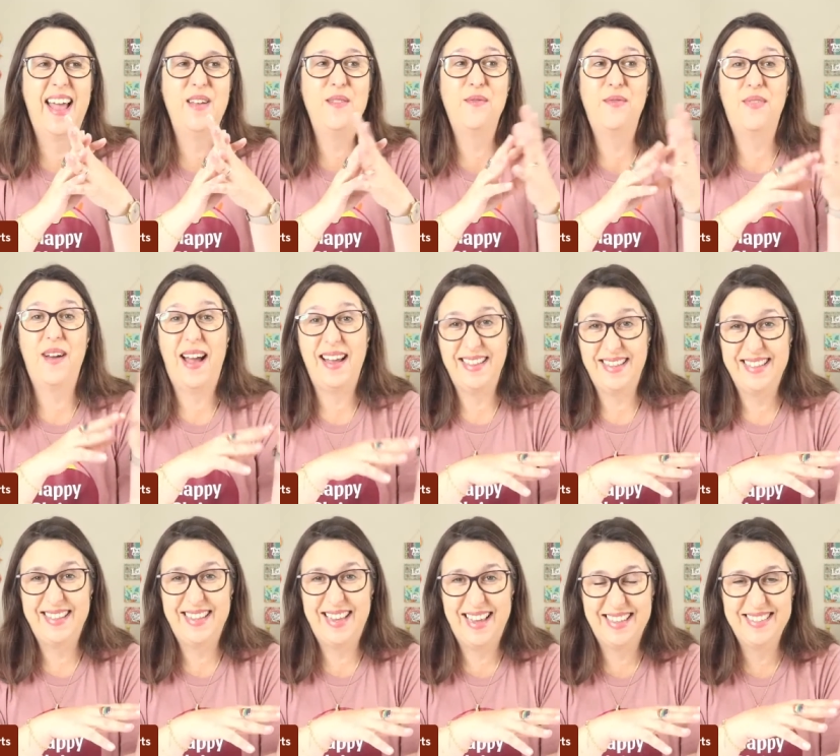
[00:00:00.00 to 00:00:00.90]
i
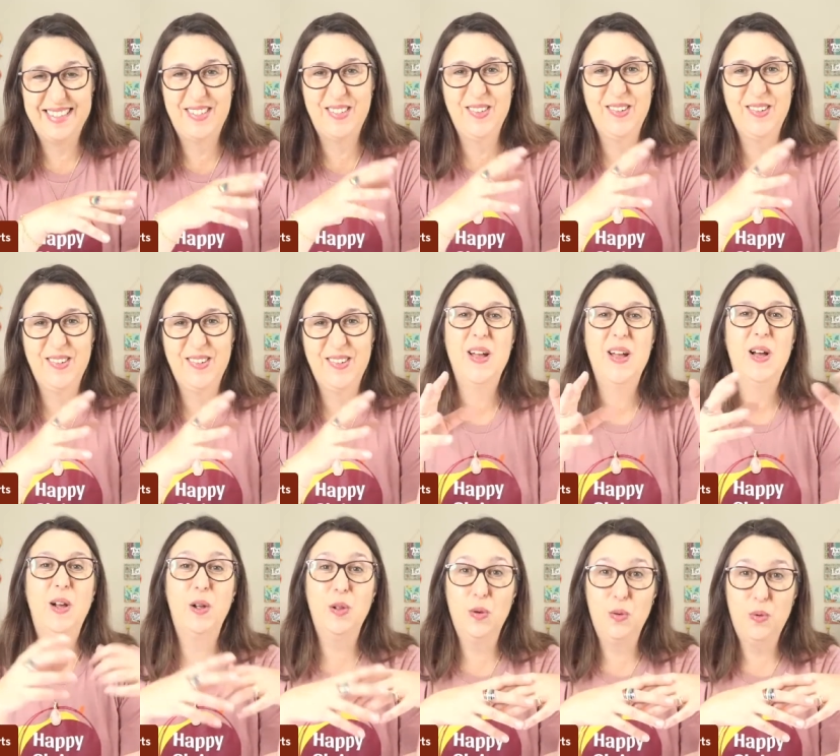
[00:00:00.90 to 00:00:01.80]
invited them to
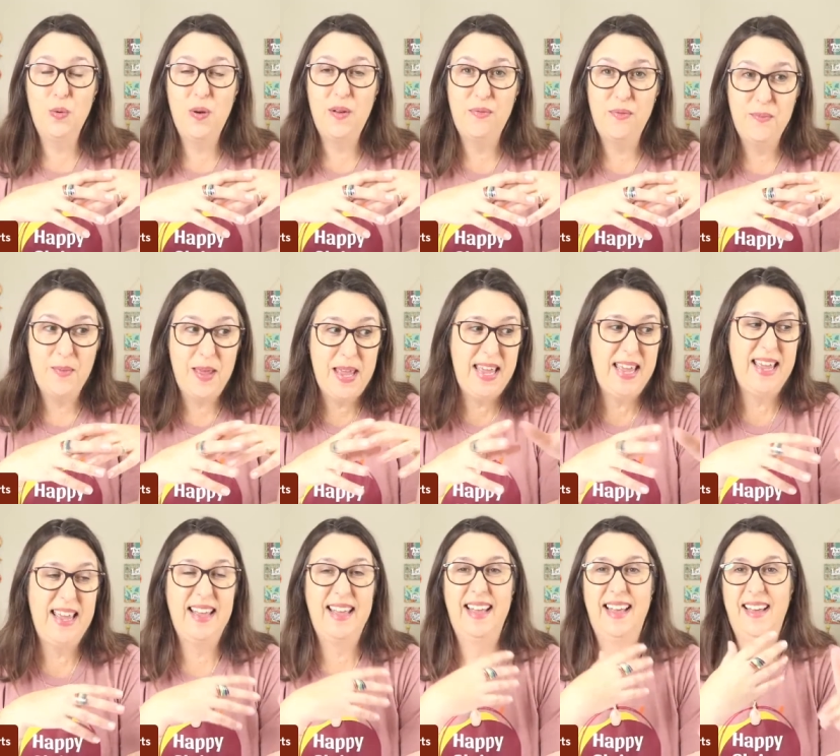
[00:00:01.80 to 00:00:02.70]
go with
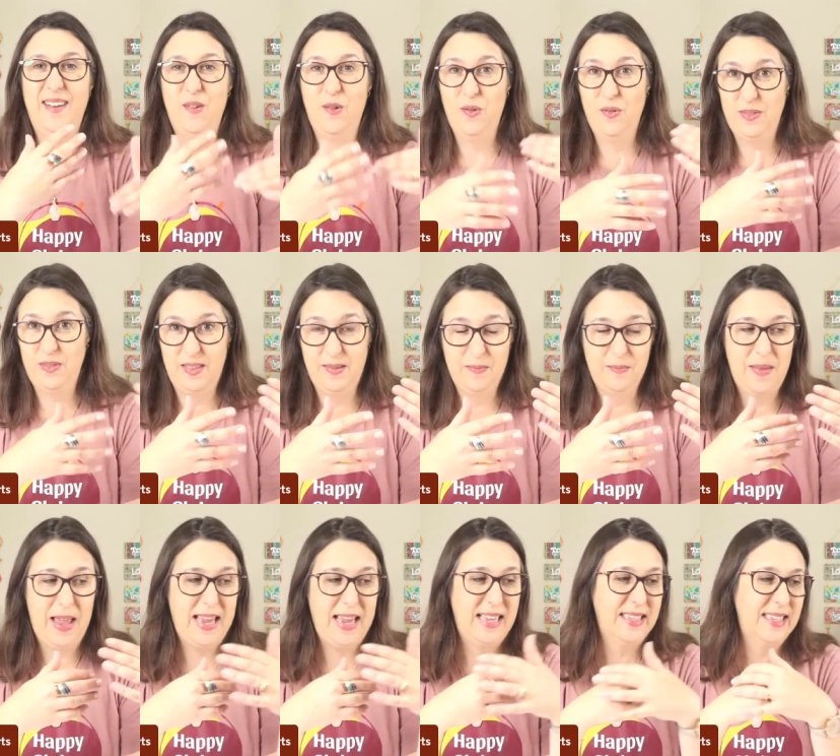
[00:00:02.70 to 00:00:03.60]
me uh,
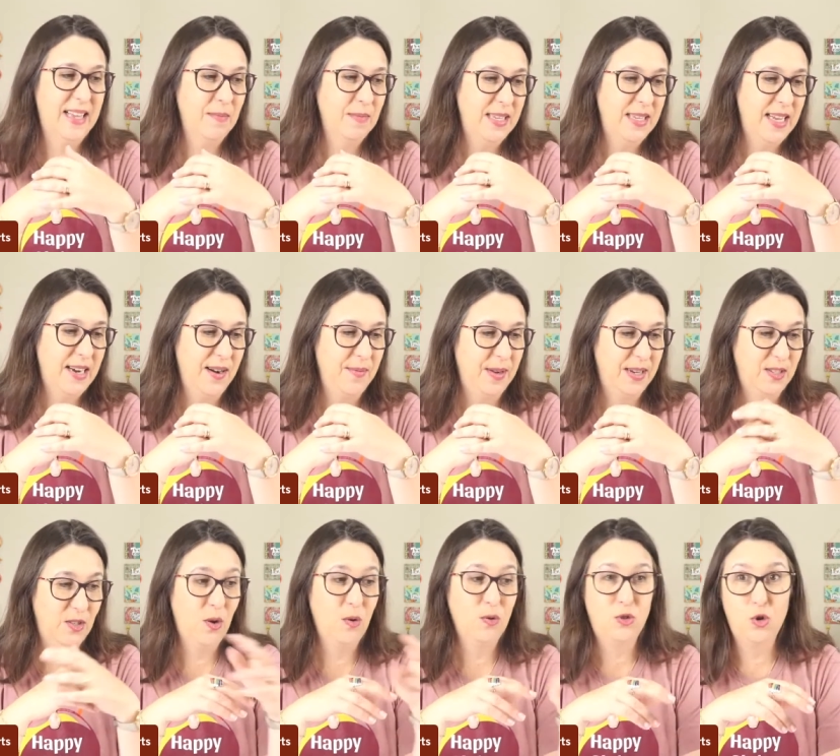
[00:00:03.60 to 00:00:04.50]
making some
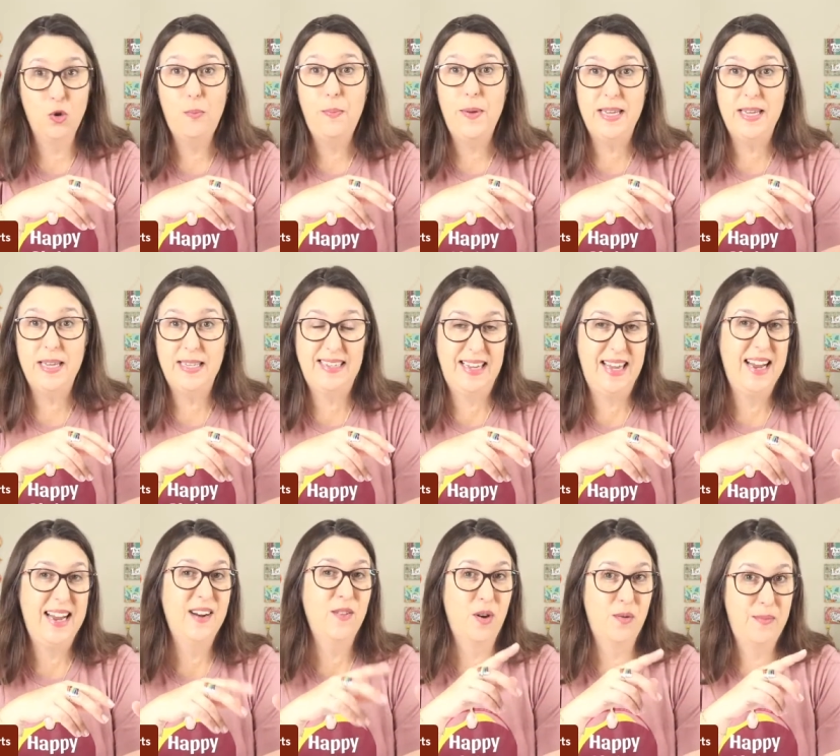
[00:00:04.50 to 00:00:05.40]
ceramics so two pieces
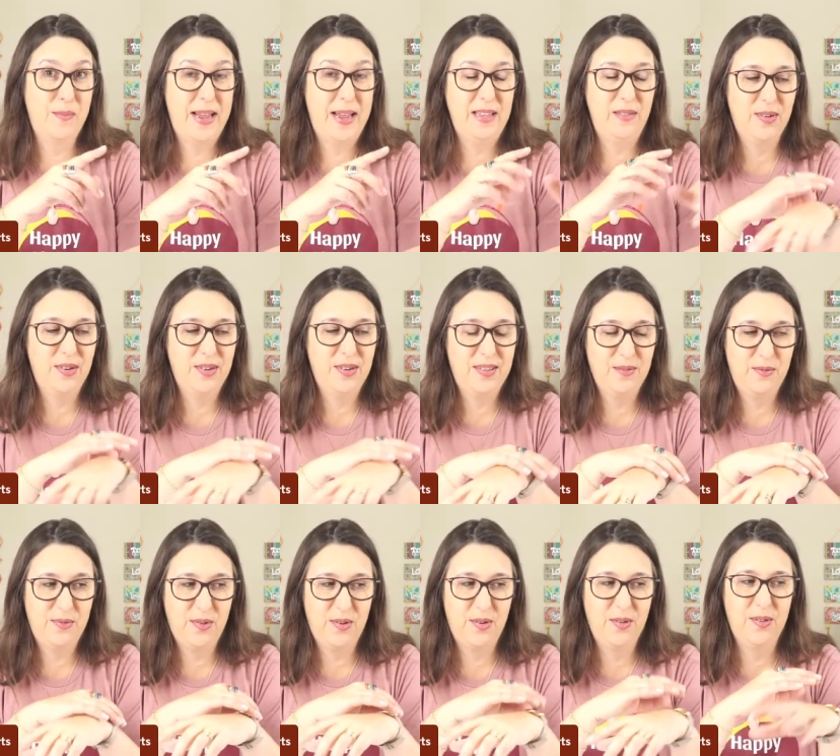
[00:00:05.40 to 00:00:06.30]
here were made from
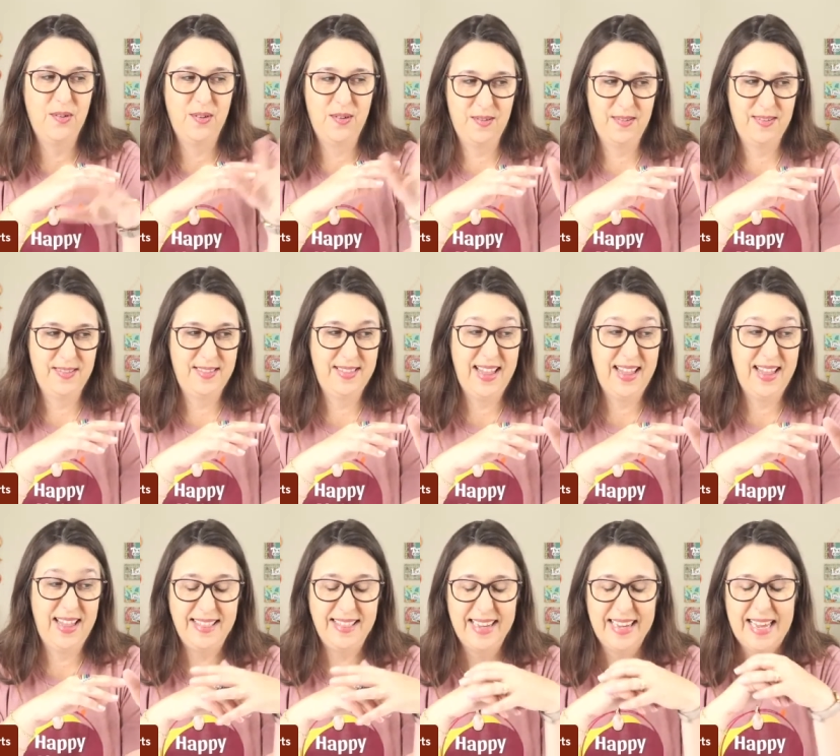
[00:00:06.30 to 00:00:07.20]
from
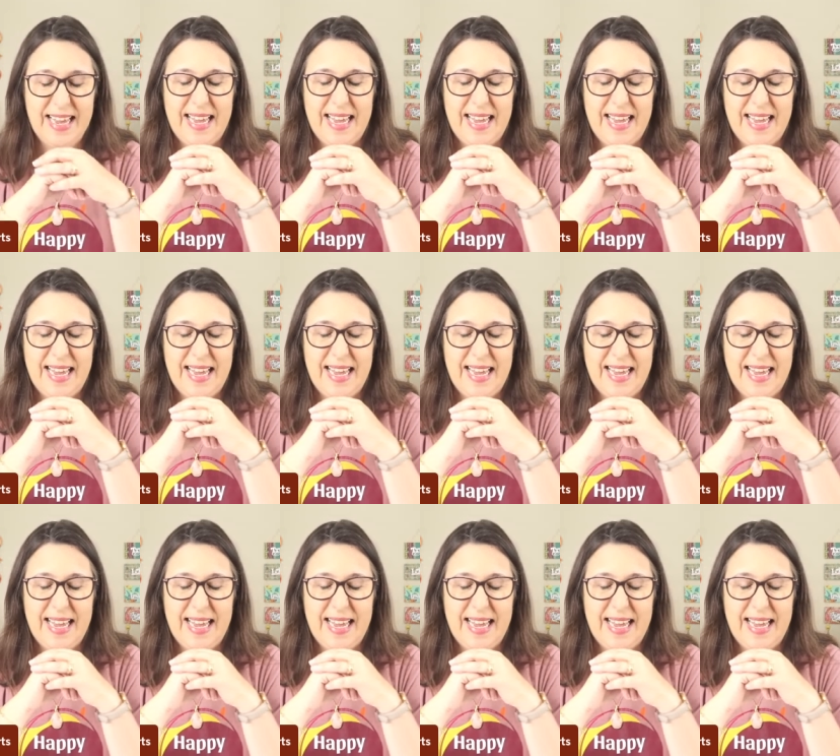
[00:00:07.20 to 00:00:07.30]
them